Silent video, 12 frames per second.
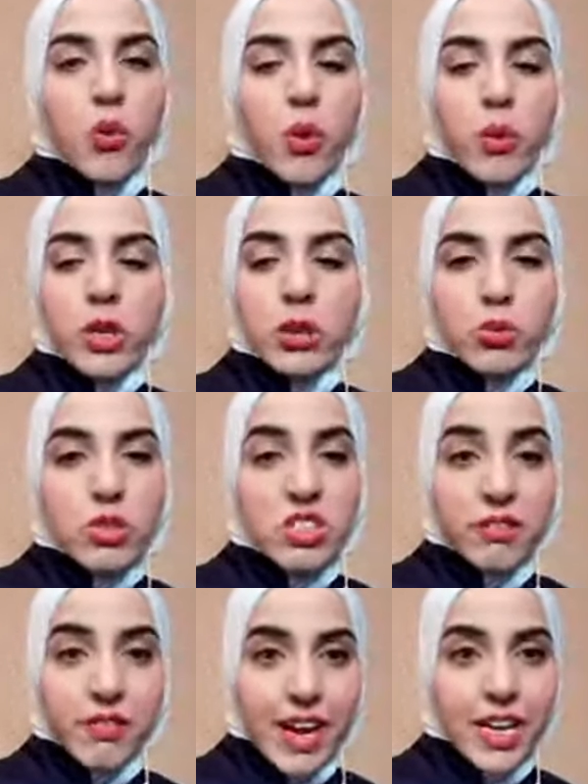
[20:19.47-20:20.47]
We want to lose
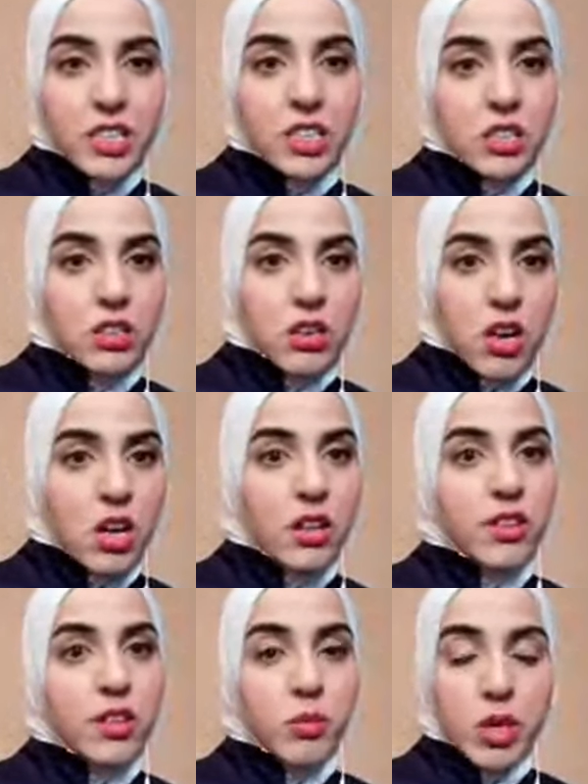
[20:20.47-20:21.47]
the fat,
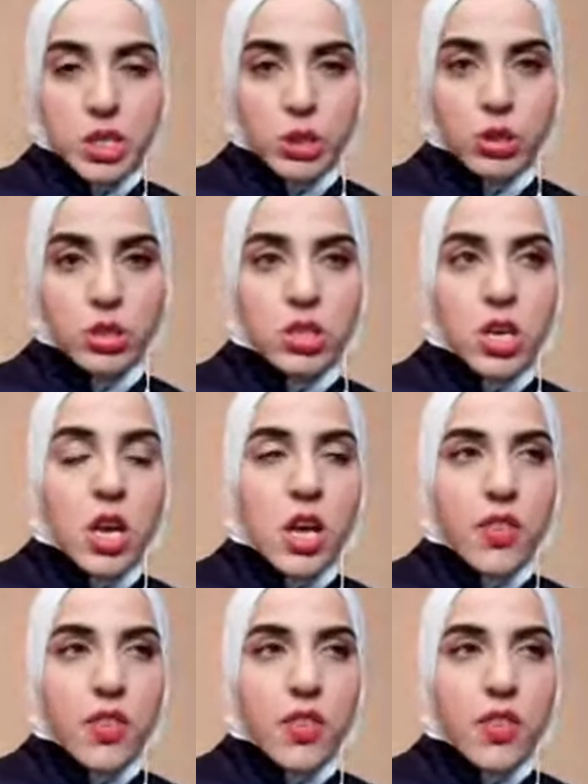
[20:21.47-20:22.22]
not the muscles.